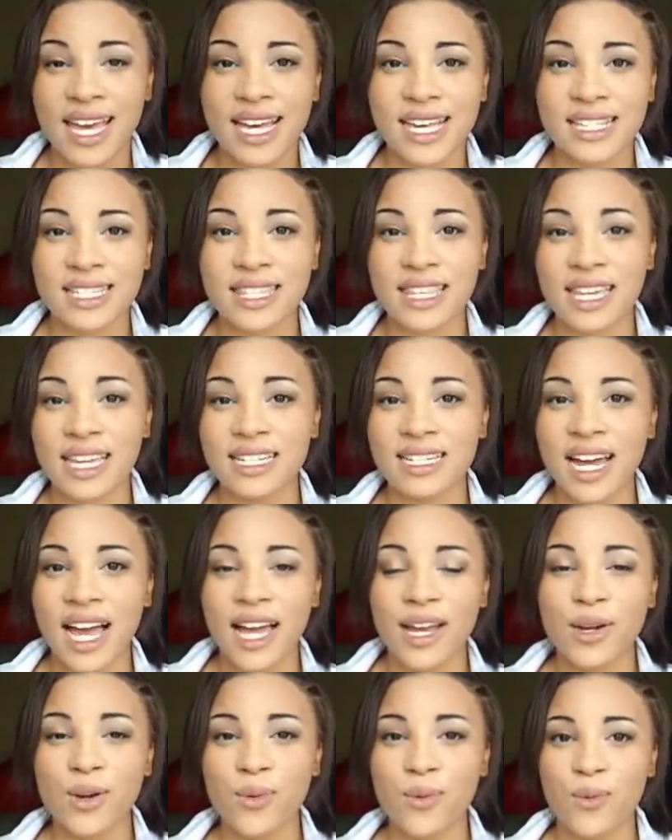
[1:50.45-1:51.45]
is the
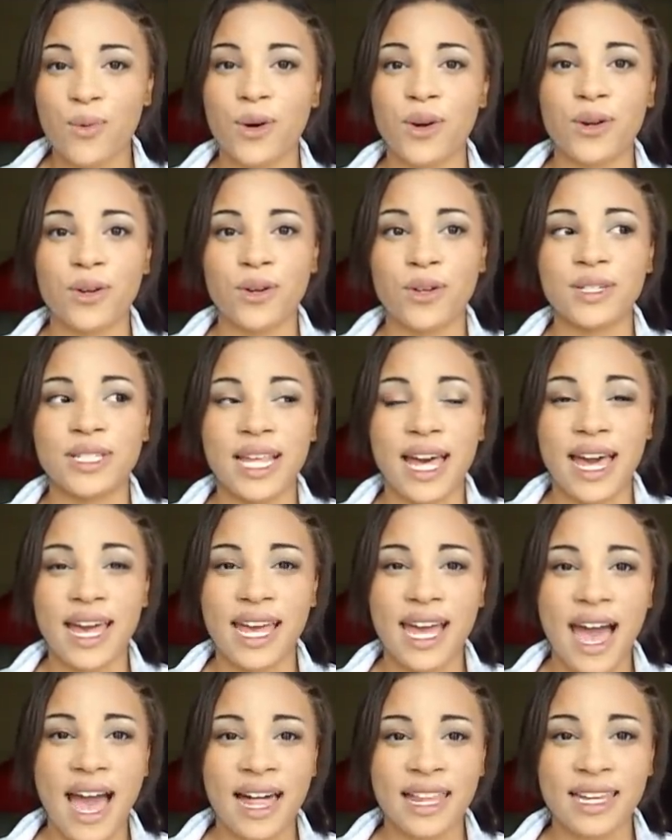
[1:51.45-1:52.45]
entire world
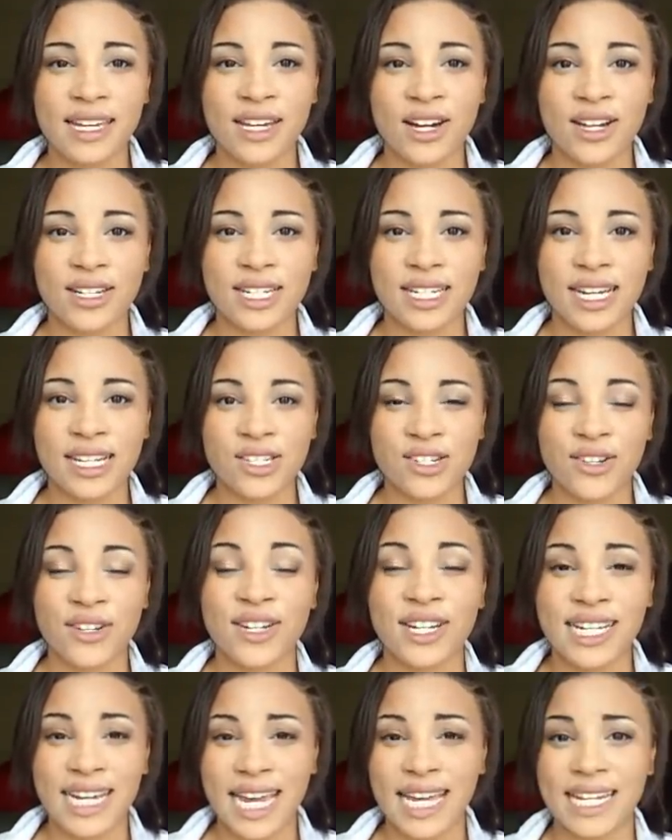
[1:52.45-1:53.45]
that Allie Condie has
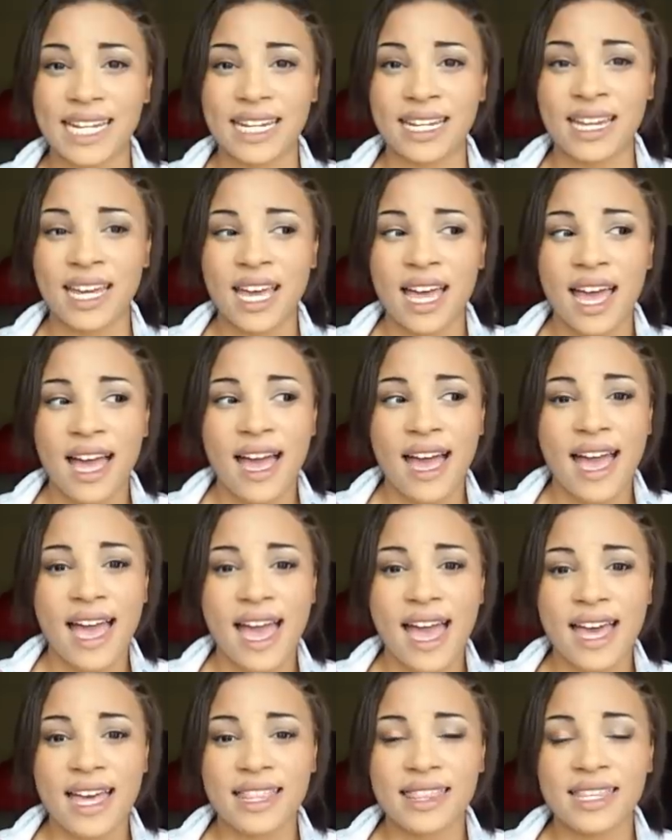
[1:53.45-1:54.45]
created.
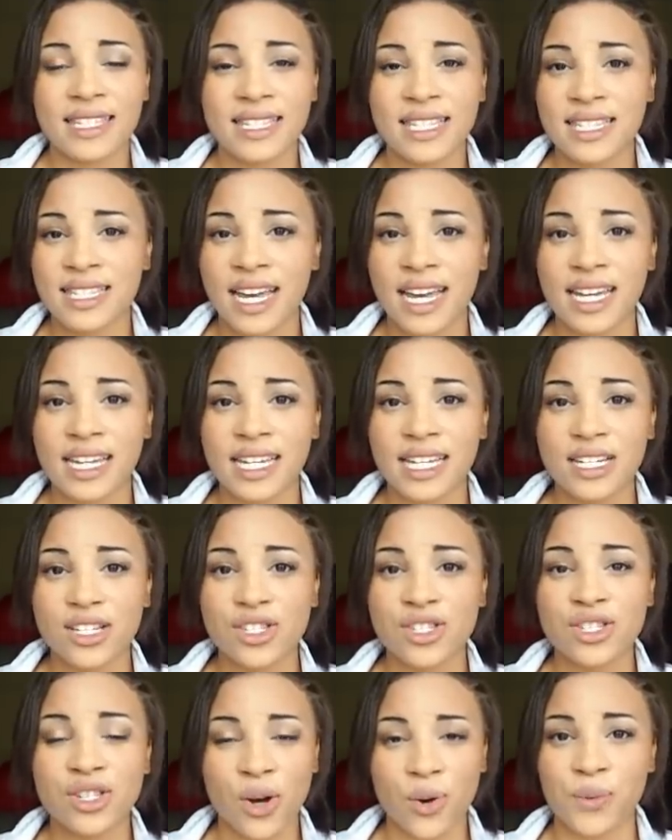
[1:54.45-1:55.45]
The society is
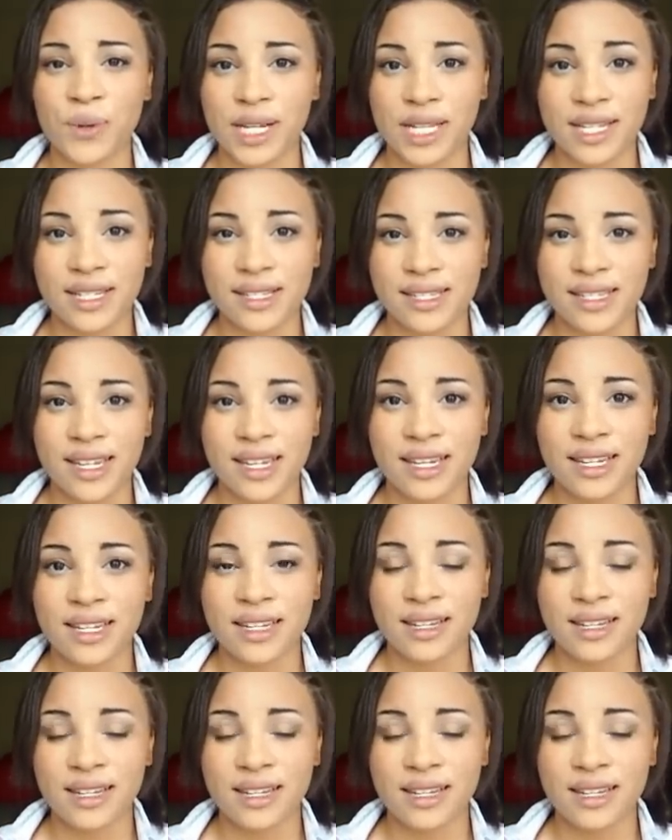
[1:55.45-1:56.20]
so realistic.